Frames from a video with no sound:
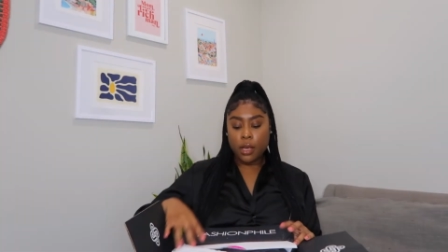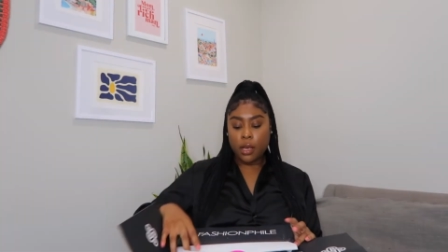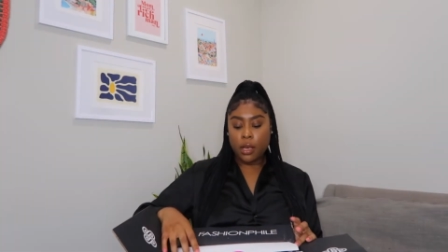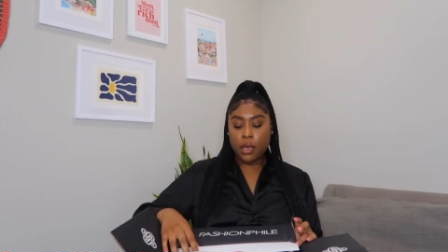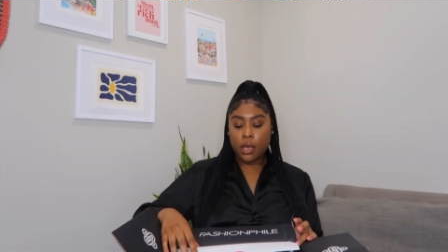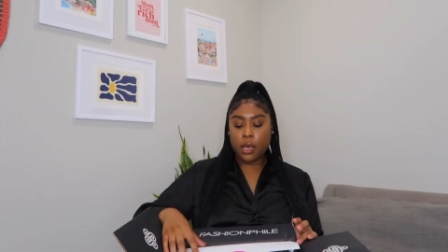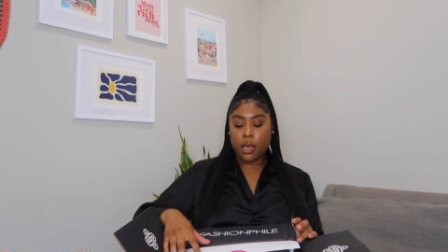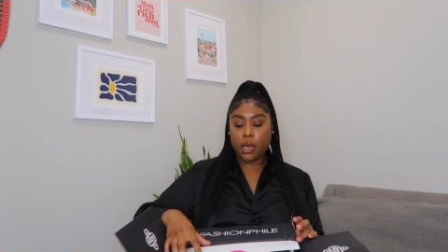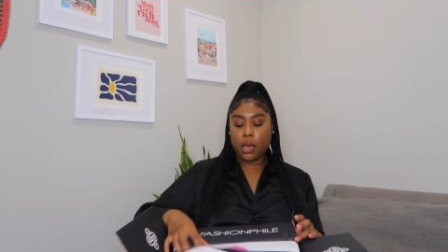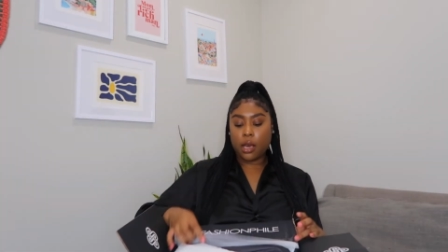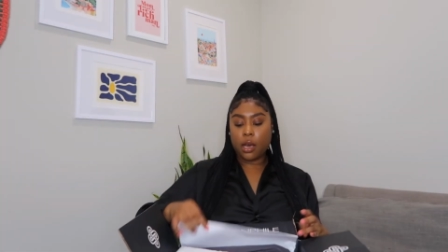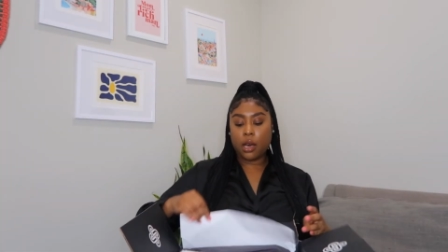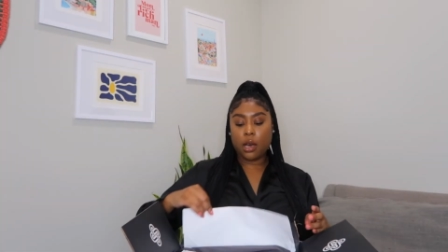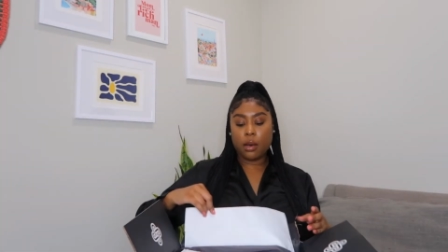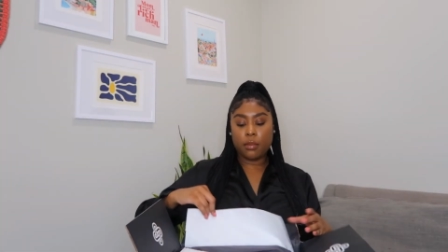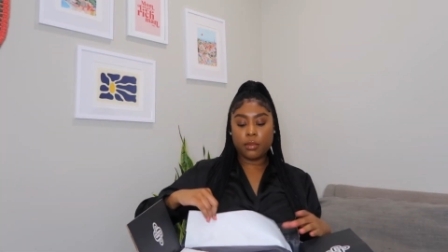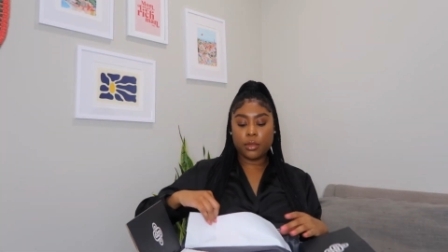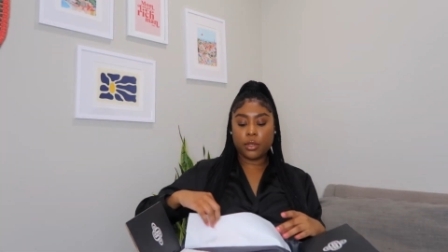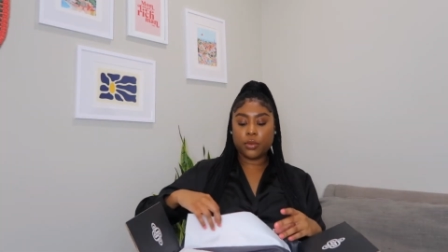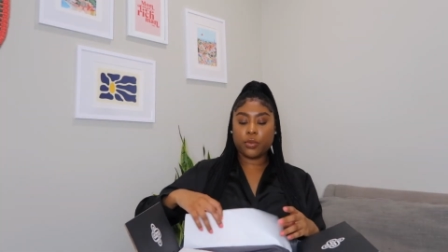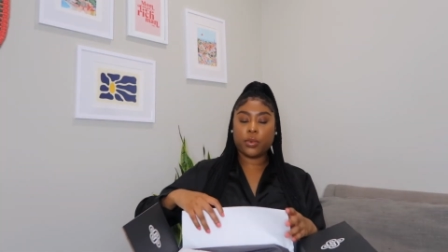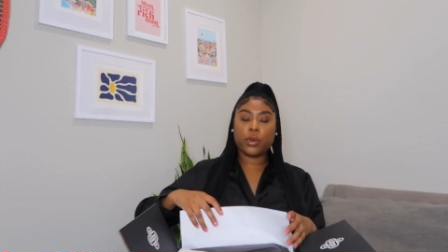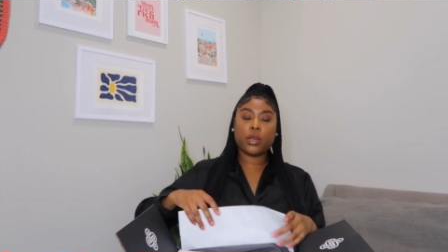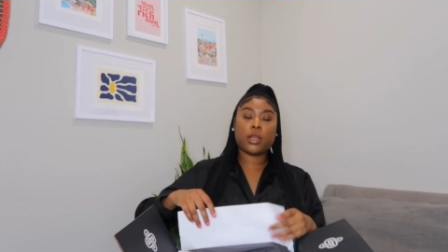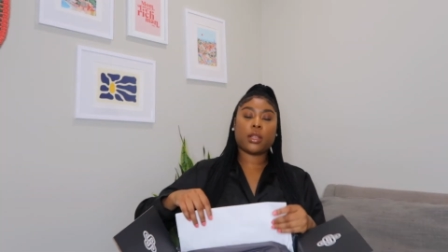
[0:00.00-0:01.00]
It comes
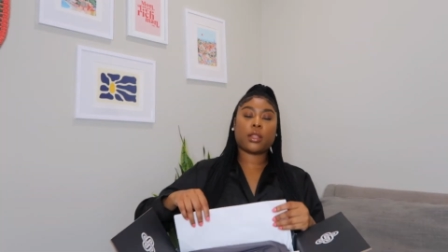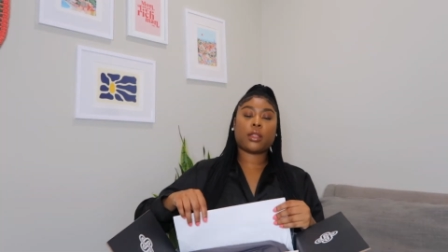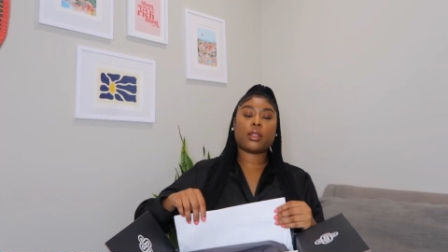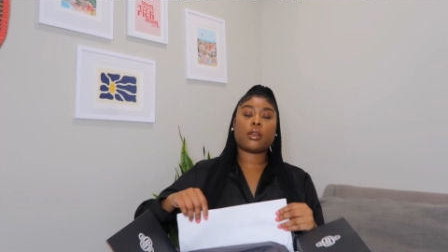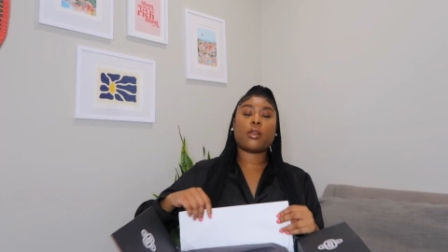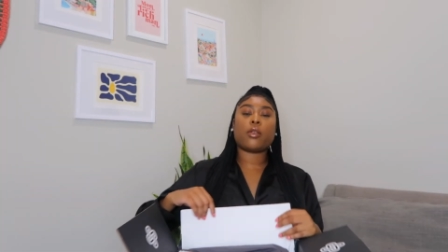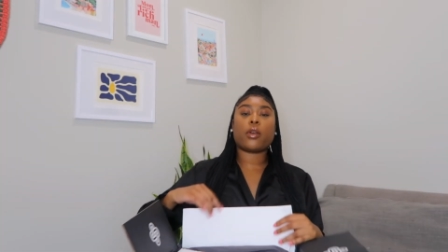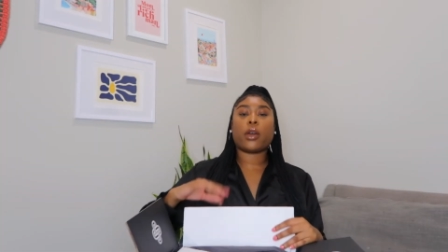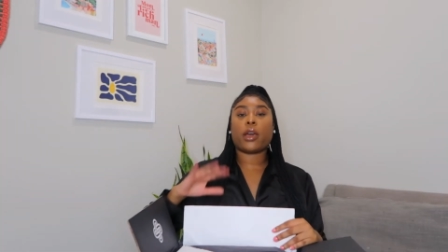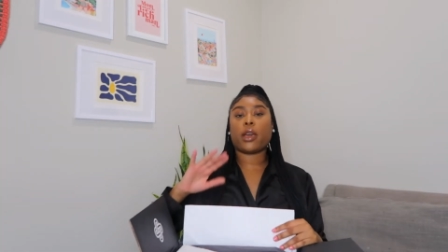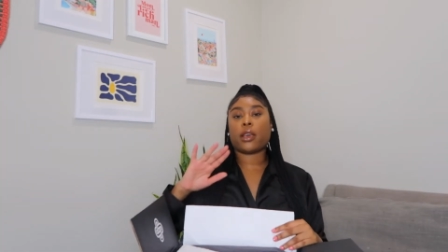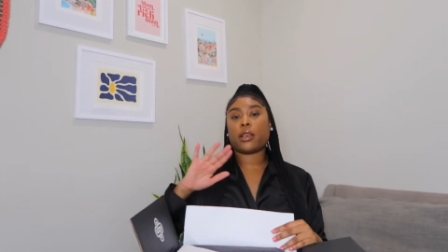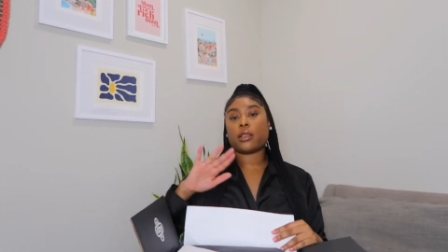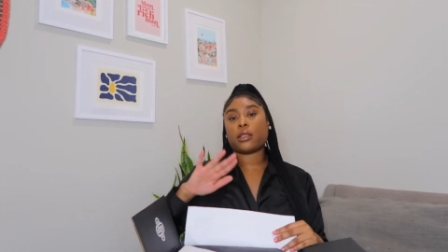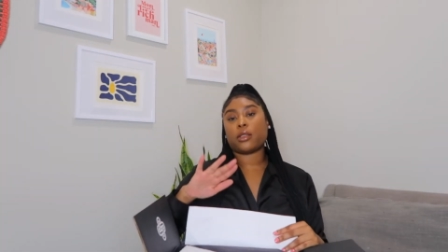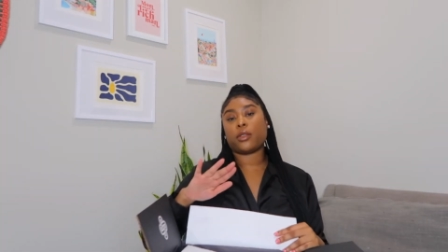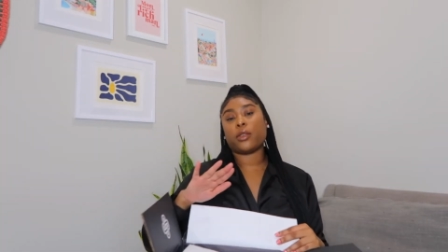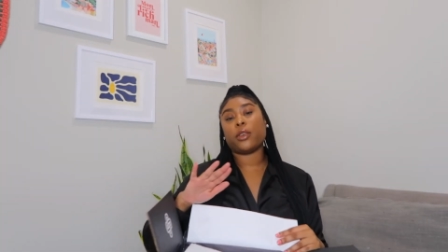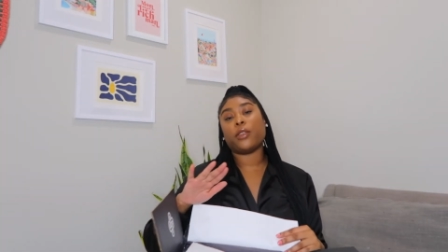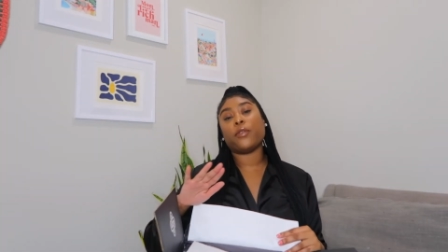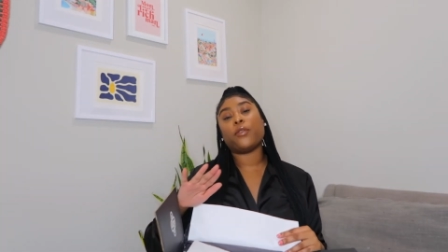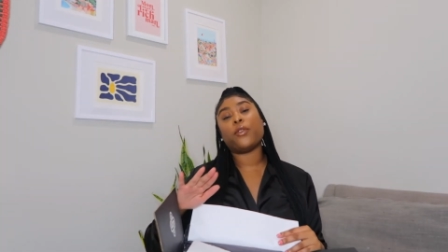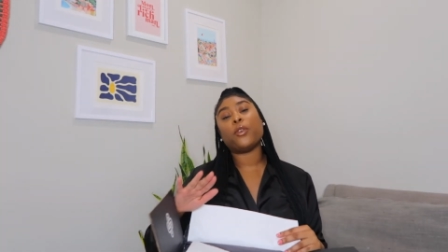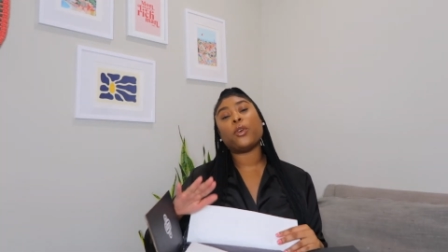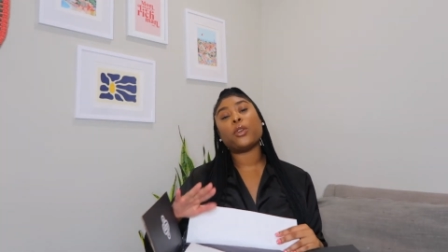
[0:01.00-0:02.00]
with, okay, so
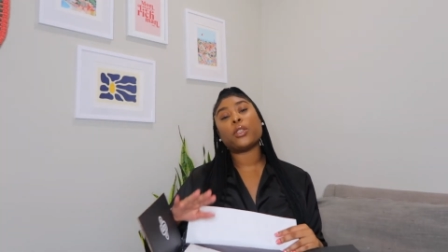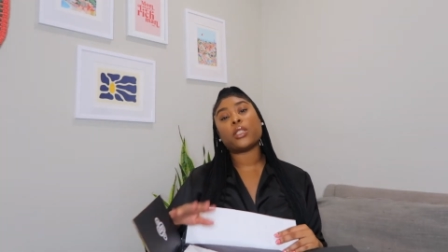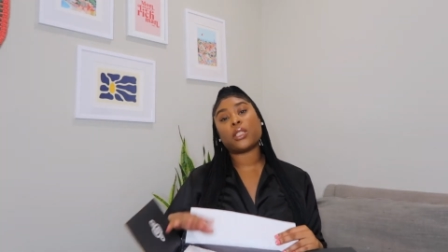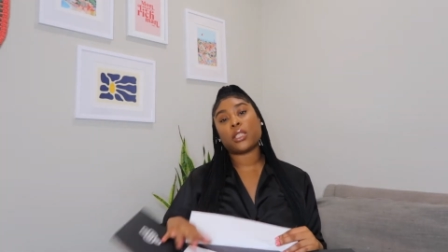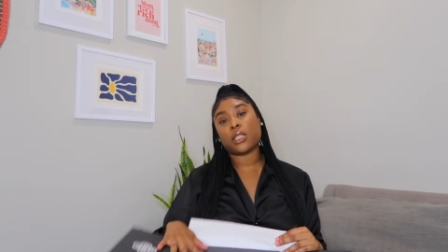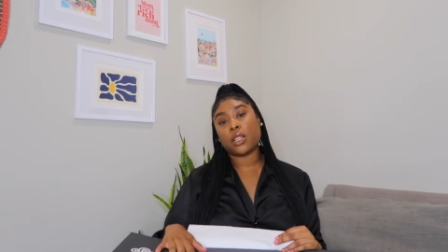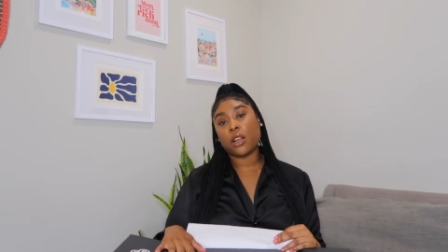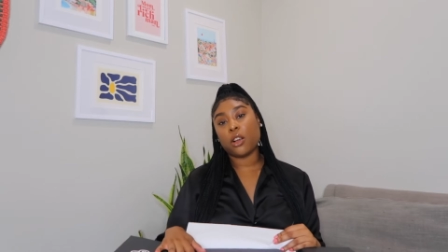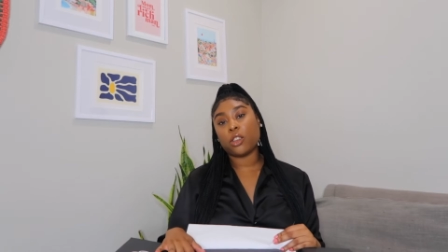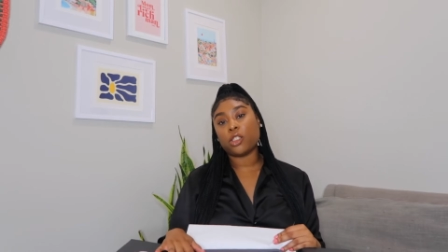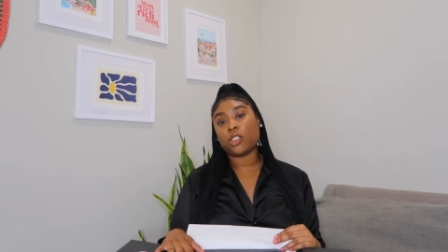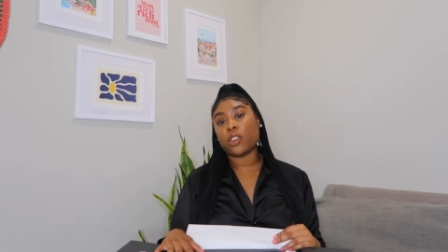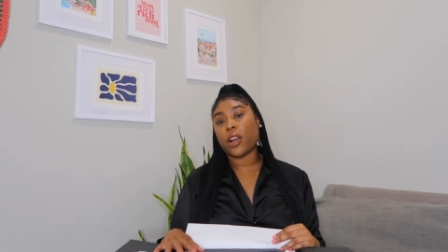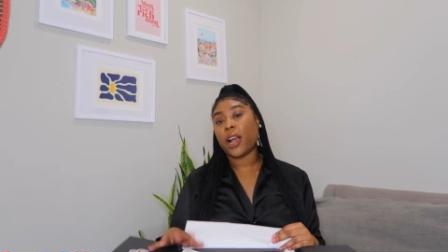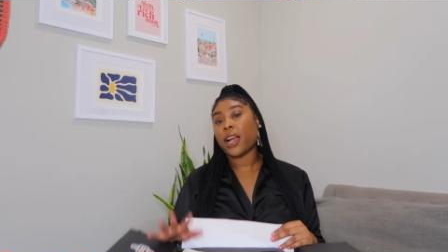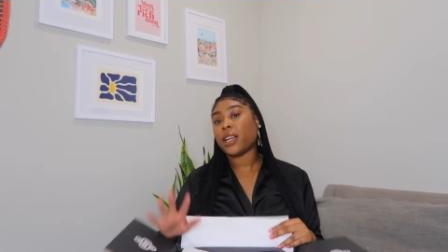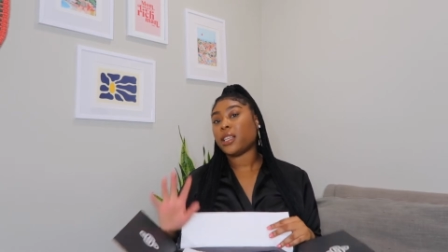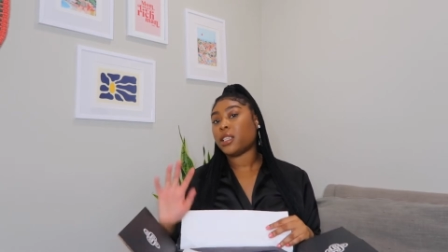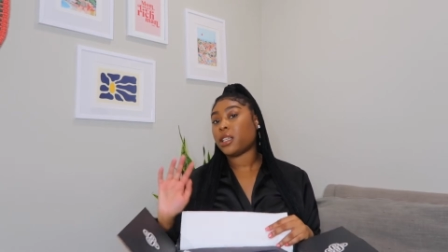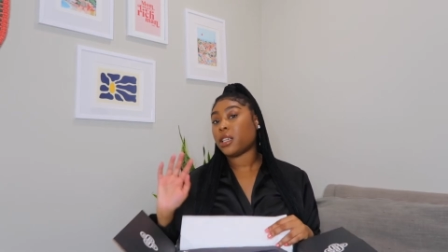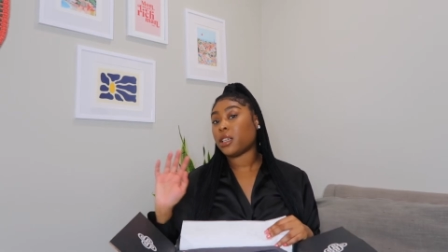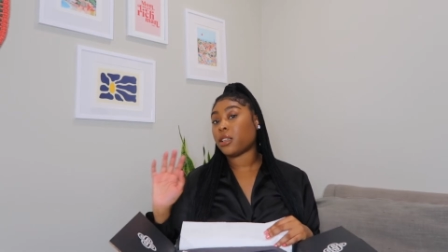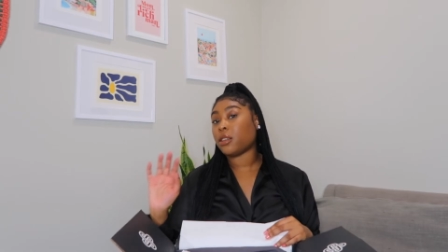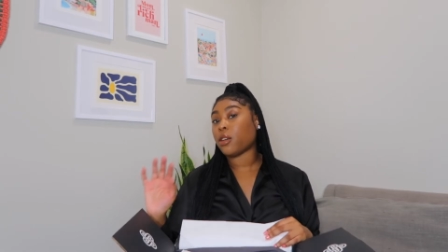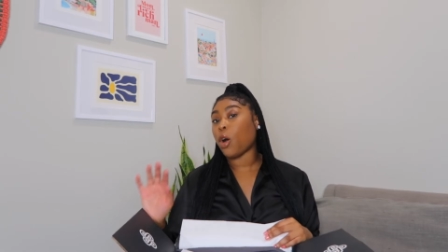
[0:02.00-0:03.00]
in full disclosure, I
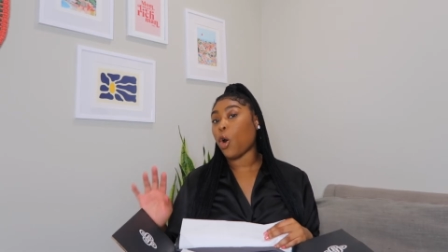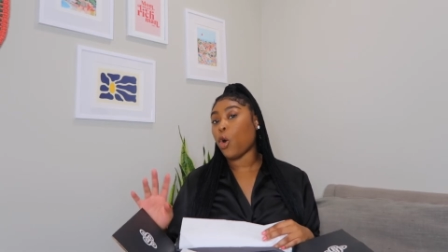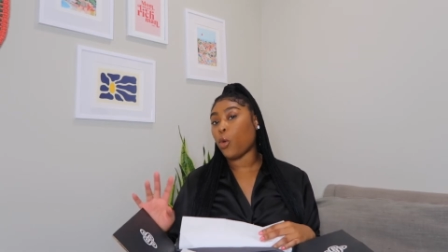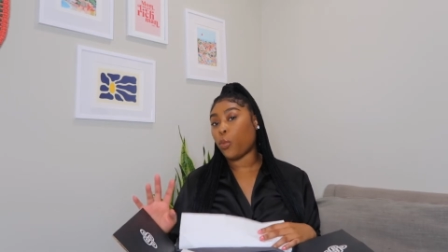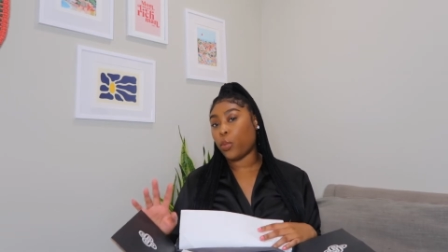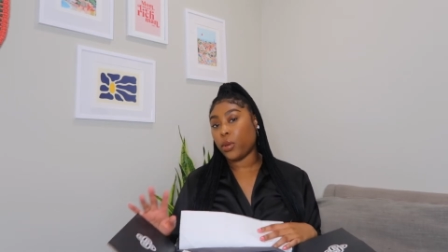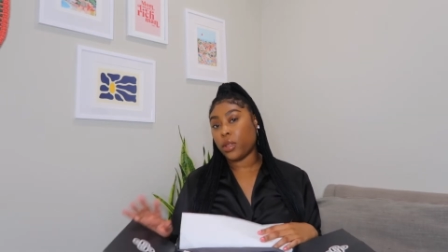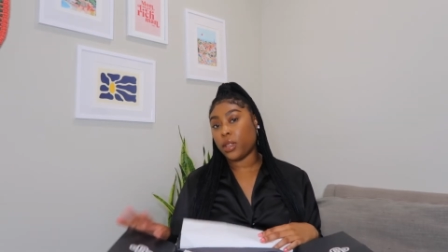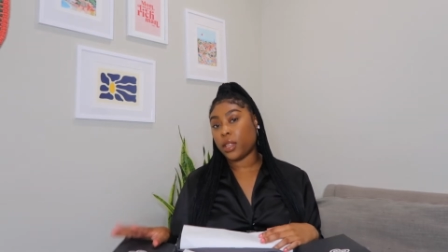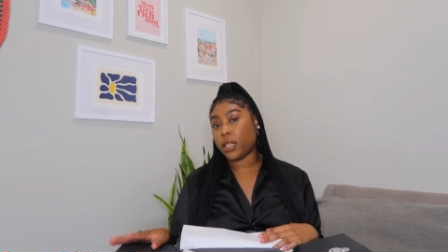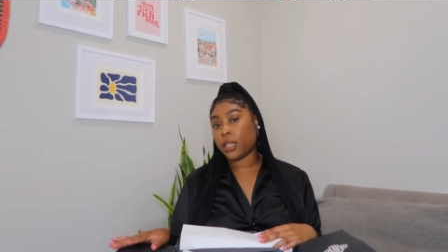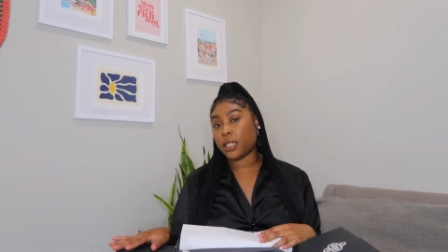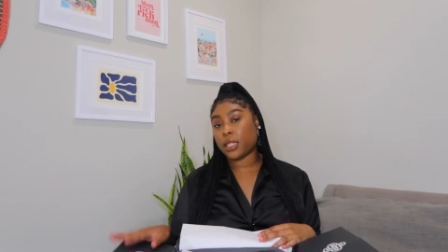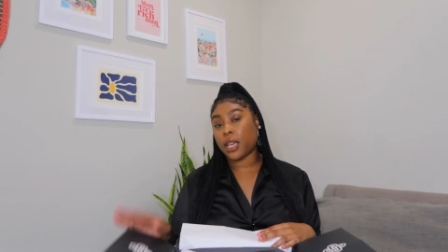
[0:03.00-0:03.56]
did open this.